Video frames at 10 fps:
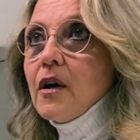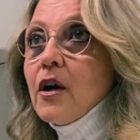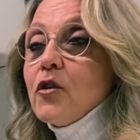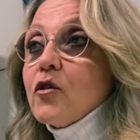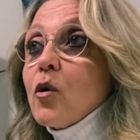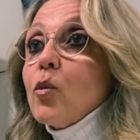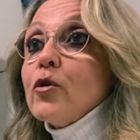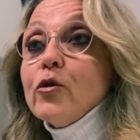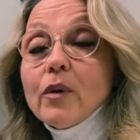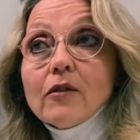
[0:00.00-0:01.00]
So
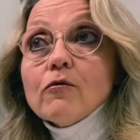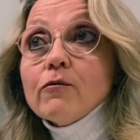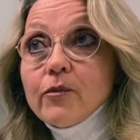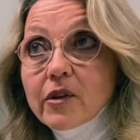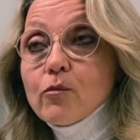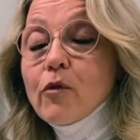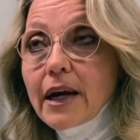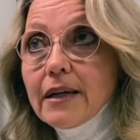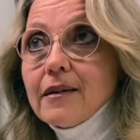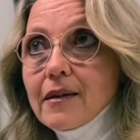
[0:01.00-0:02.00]
we're doing some
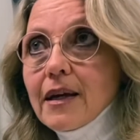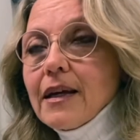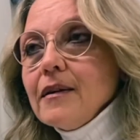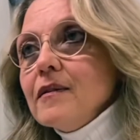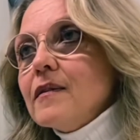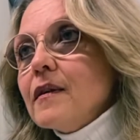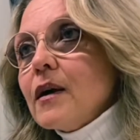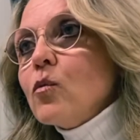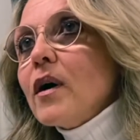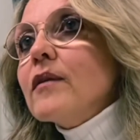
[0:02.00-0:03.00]
right things,
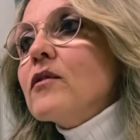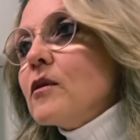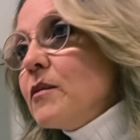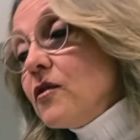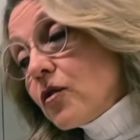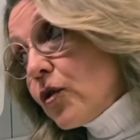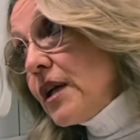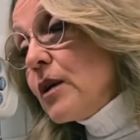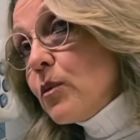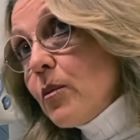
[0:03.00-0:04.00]
and one of them is
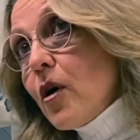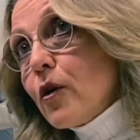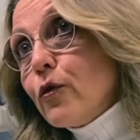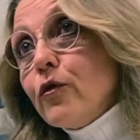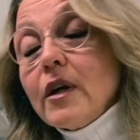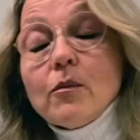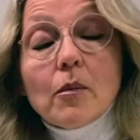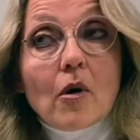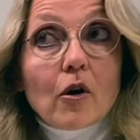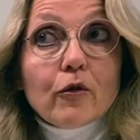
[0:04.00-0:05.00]
screening mammography and
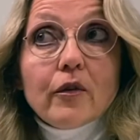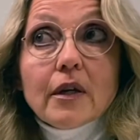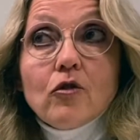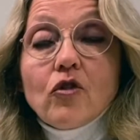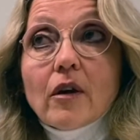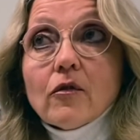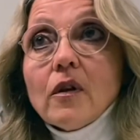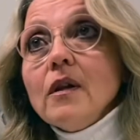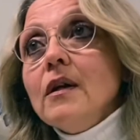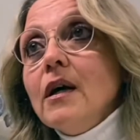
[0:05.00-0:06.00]
mammography in general.